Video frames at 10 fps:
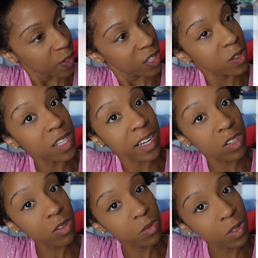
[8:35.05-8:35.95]
So stay
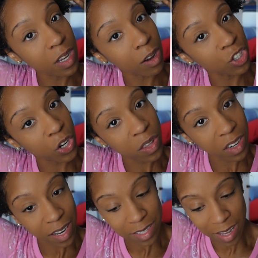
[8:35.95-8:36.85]
tuned. I'll show you
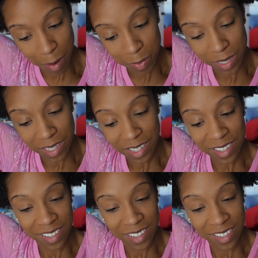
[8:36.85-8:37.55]
the next steps.